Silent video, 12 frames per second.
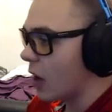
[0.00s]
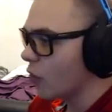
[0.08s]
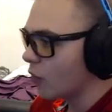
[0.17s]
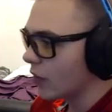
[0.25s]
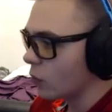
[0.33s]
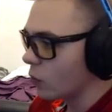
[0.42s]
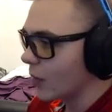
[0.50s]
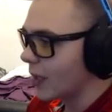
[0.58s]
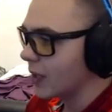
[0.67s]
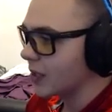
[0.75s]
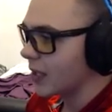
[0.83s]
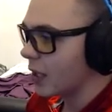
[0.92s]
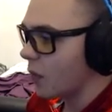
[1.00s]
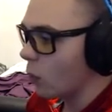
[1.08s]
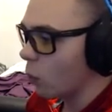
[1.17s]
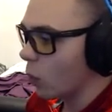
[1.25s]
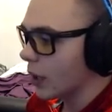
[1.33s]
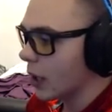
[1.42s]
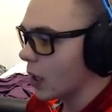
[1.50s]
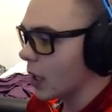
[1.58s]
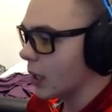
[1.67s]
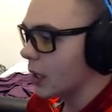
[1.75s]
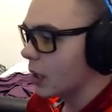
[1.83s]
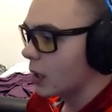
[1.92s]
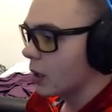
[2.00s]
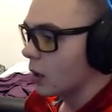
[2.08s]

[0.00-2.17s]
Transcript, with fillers: Calvin Ridley is going to be working on